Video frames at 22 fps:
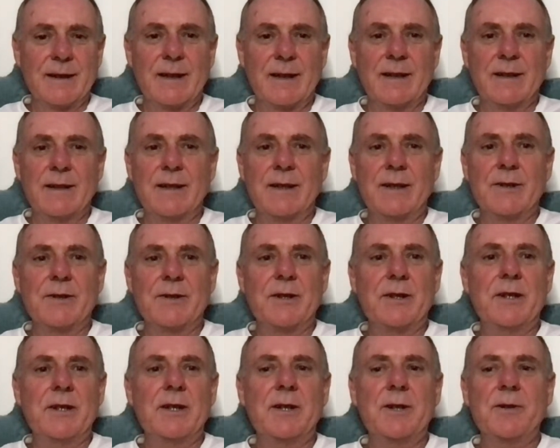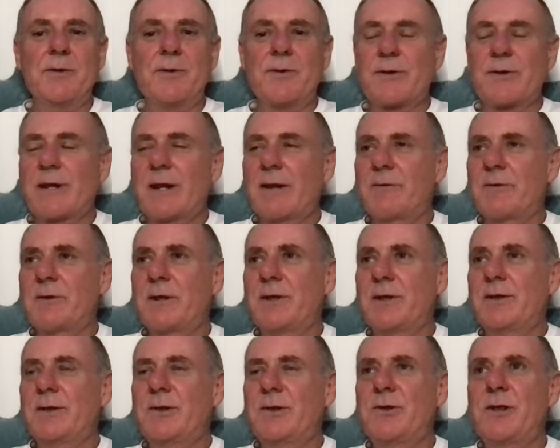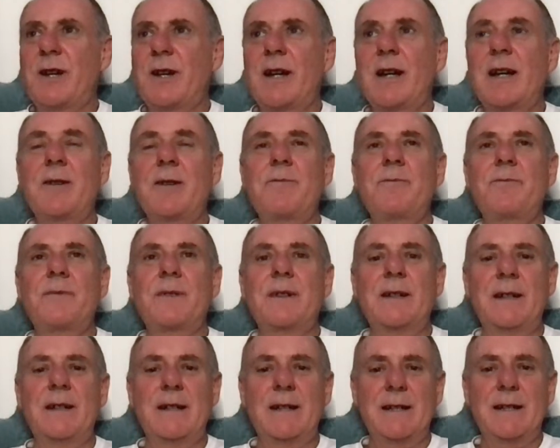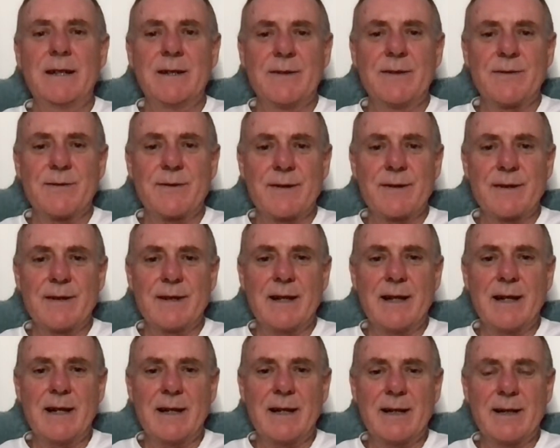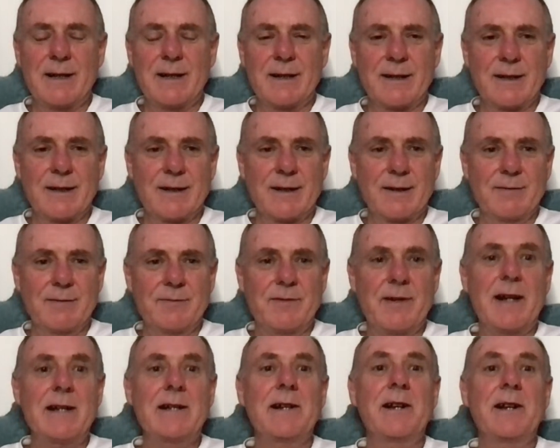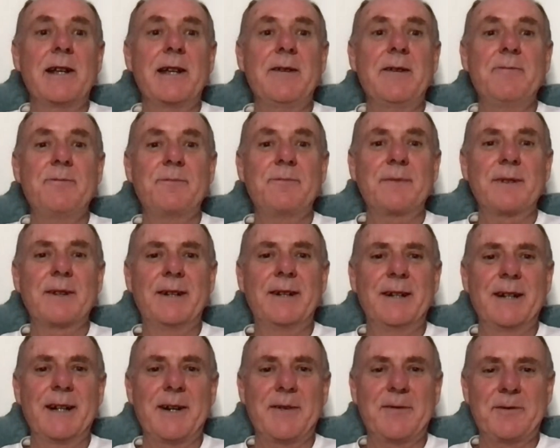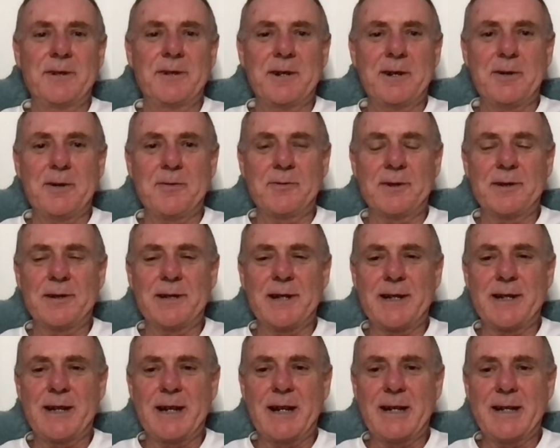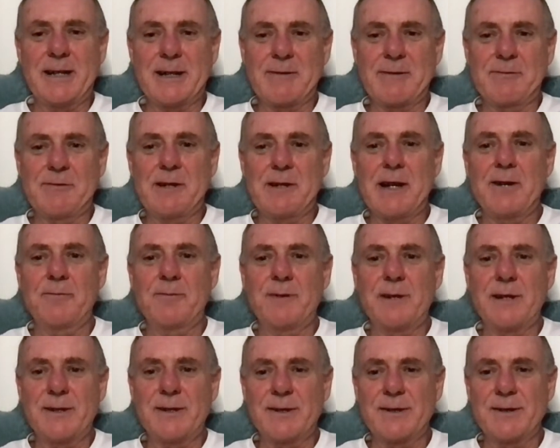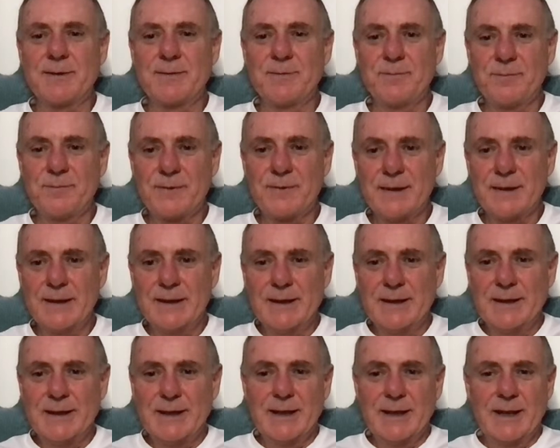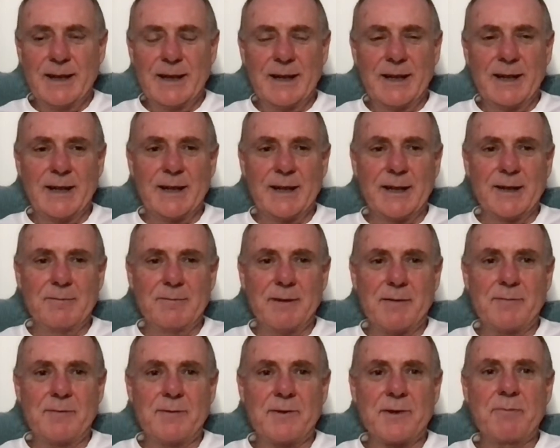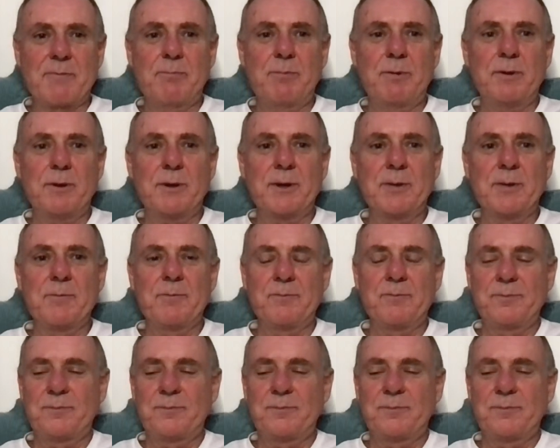The other news I've got to share is that finally, after over a decade, I've now written my first book,